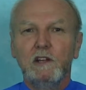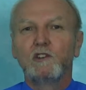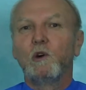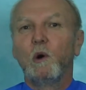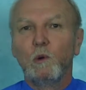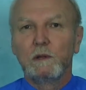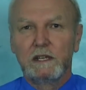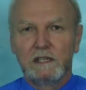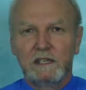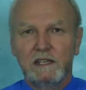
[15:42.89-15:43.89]
to hold
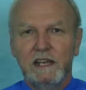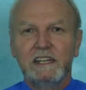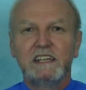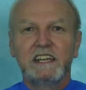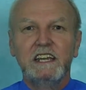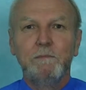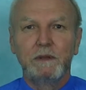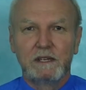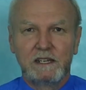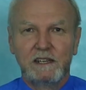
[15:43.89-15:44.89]
it and to keep
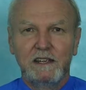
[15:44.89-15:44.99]
it.